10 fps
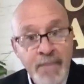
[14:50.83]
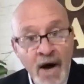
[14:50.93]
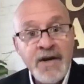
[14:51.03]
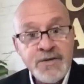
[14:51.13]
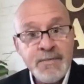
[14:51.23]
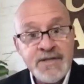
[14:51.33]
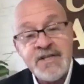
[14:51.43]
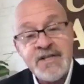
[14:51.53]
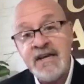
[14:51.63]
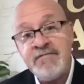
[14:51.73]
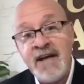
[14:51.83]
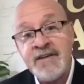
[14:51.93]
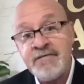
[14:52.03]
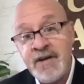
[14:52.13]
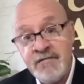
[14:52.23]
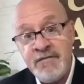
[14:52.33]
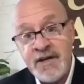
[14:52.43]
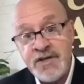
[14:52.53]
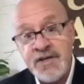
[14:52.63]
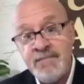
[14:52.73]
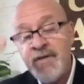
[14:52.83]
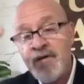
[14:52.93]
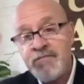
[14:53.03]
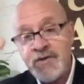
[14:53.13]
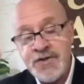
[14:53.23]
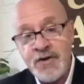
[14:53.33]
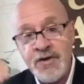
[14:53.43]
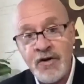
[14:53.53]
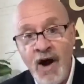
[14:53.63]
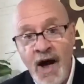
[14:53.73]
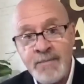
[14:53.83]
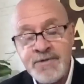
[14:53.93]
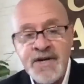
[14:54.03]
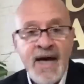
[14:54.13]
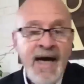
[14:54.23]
punishments in the event of conviction for certain crimes